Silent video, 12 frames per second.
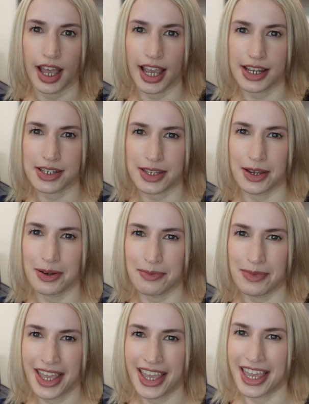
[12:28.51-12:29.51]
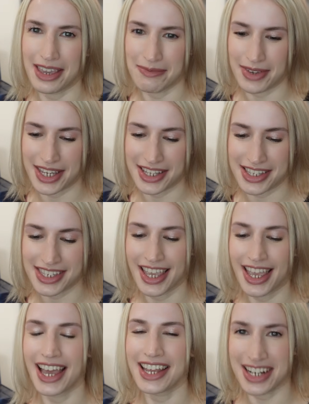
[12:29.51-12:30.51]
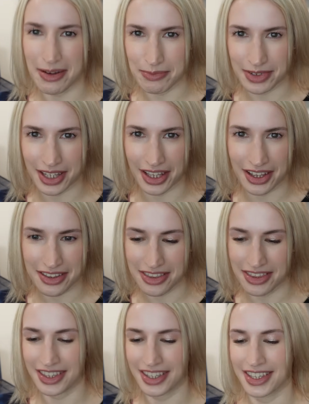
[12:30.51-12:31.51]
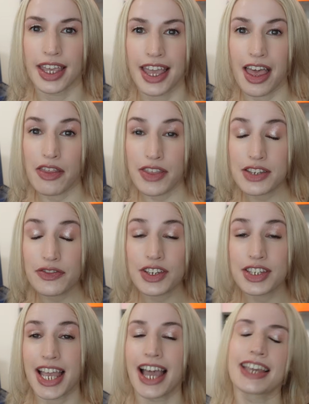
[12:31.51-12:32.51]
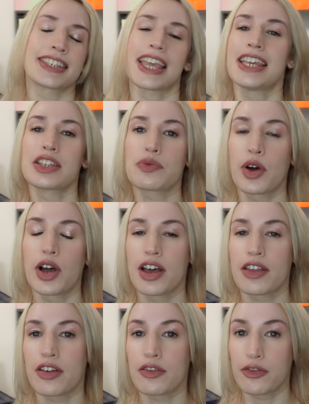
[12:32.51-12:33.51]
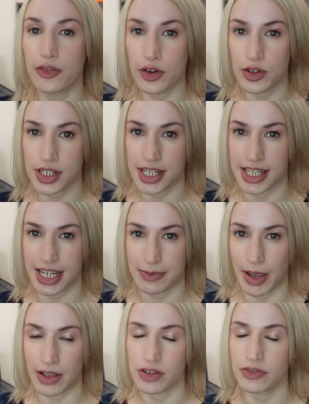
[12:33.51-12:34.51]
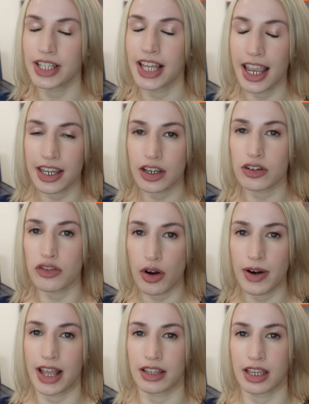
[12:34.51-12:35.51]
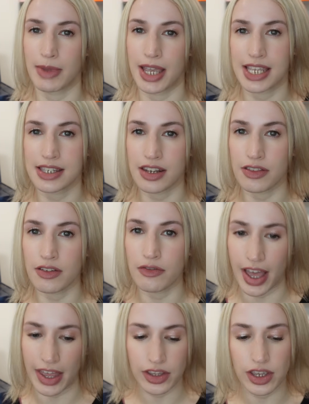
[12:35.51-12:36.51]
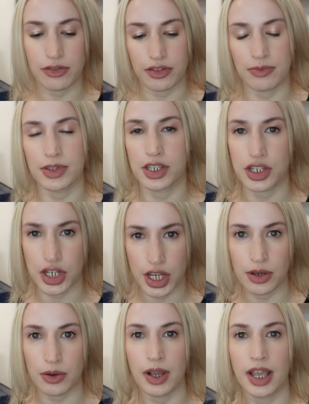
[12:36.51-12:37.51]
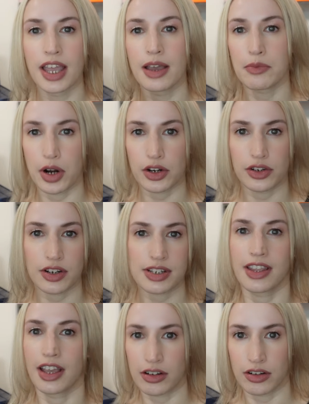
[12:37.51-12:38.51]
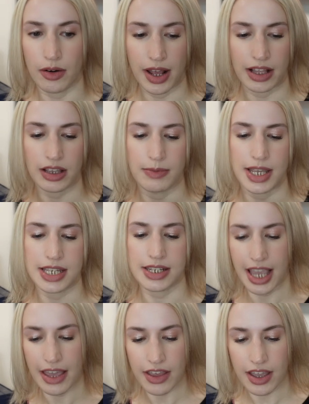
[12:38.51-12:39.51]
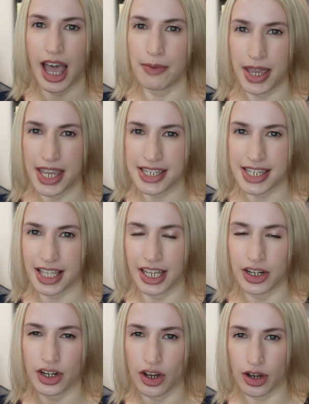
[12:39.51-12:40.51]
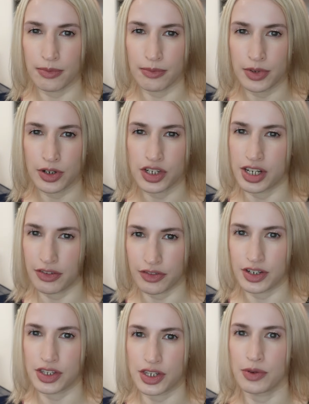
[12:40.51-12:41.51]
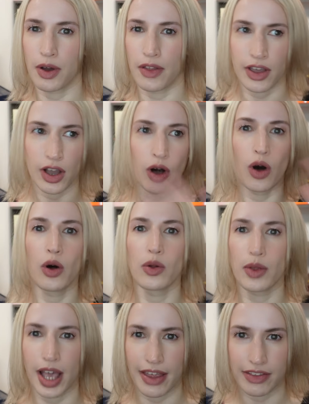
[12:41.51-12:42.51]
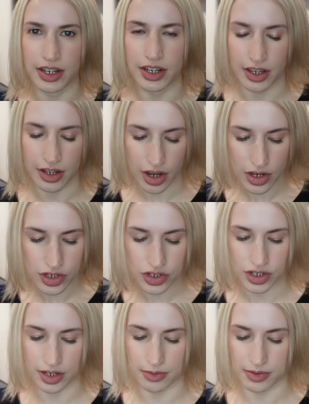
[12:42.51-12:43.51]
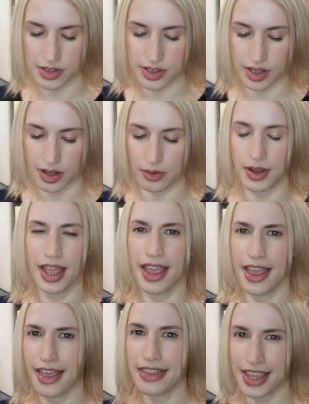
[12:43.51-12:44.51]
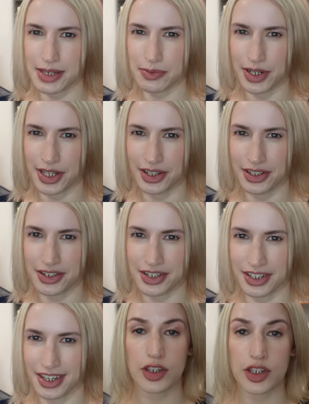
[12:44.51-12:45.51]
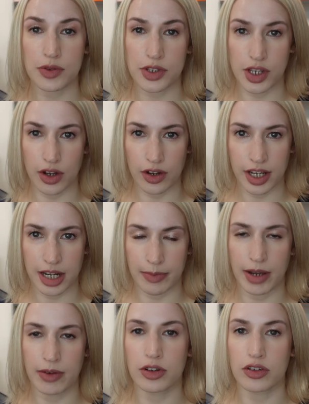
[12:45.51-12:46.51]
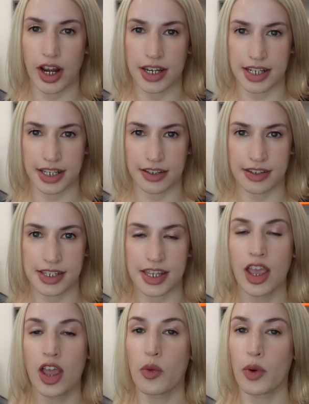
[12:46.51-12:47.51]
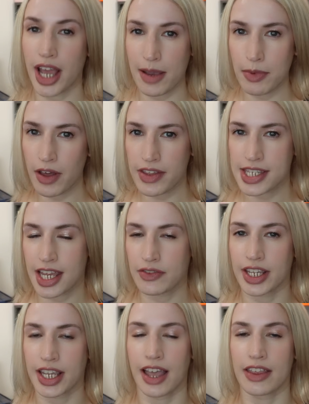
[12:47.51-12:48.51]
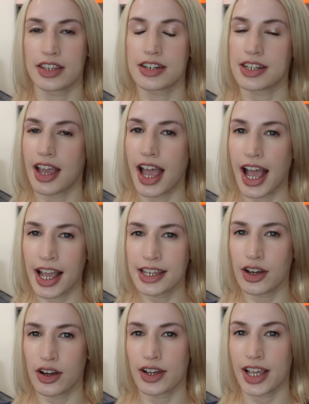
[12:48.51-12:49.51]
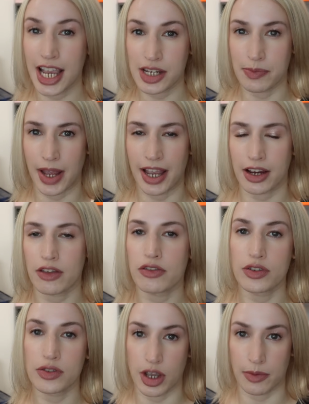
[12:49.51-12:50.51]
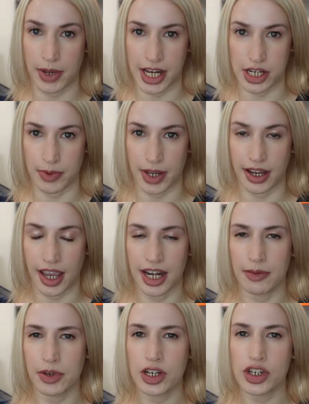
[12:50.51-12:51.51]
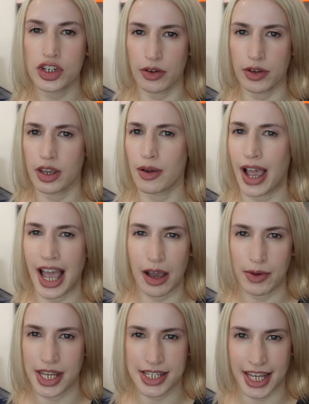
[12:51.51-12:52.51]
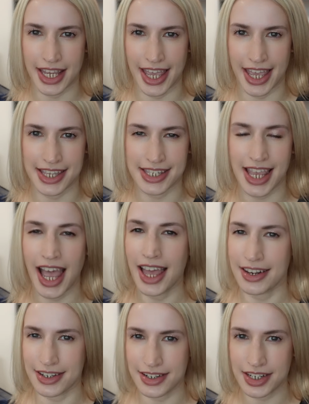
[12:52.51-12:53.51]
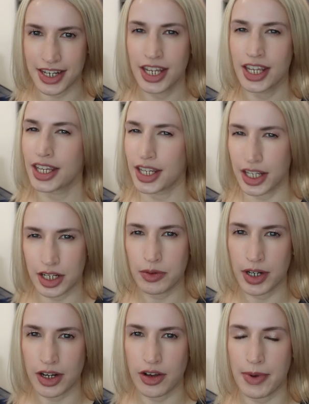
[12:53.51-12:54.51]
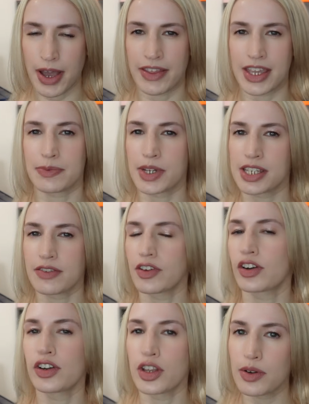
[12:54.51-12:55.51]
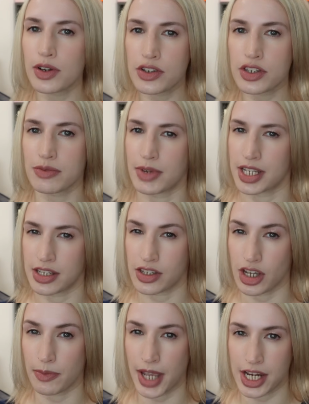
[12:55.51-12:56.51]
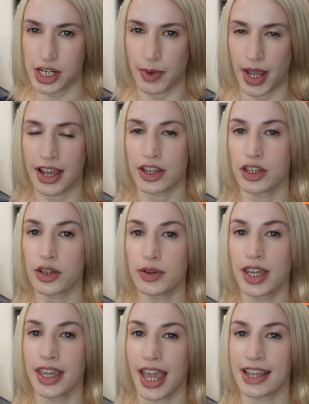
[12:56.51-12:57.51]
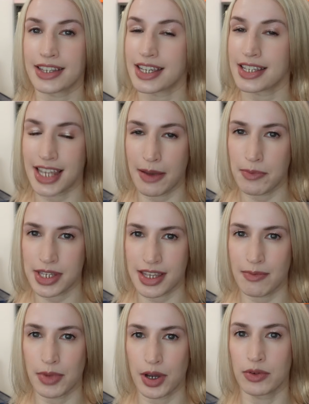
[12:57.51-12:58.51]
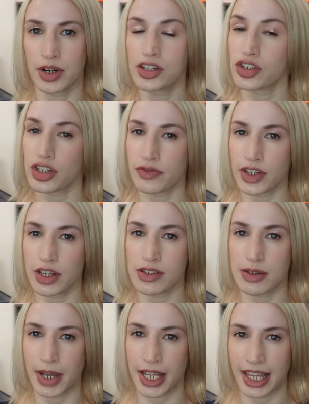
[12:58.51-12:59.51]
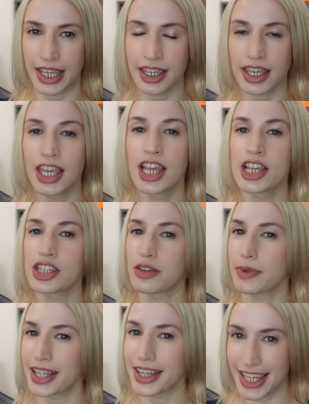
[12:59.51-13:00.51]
I assume it means a damp cloth. This full size is worth £46. If you like Grown Alchemist, the value from the two products that are Grown Alchemist together are basically not much different to what the whole calendar costs you. So that's pretty good. So talking about great deals, when I bought this advent calendar, I got cashback through Top Cashback, and I'm going to show you how easy it is. And you're going to want to know about this, because if you're a new customer to Top Cashback, you can get a 10% bonus just for using my link. So there'll be a